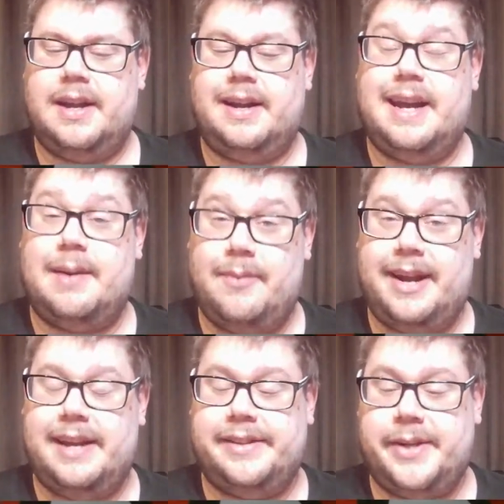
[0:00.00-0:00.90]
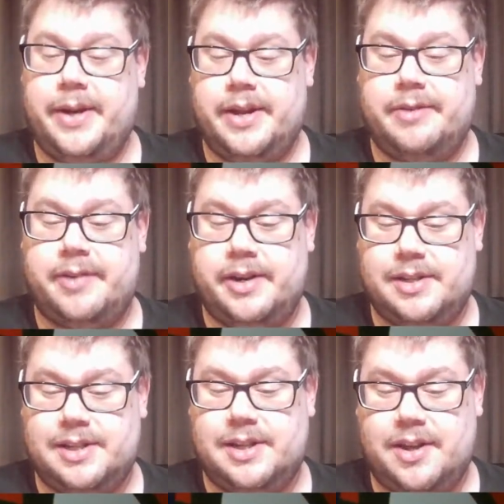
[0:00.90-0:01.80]
Can we get 2 in a row to
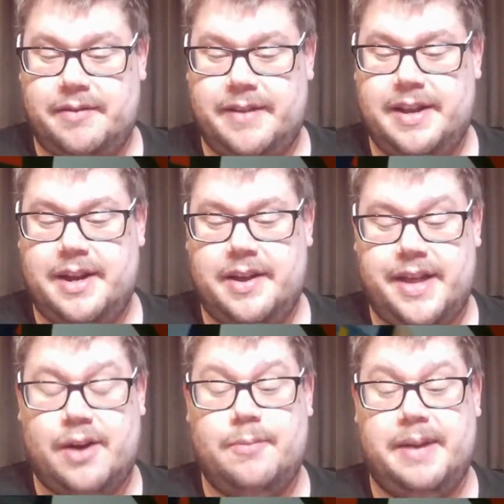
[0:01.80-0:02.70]
start the video? That would be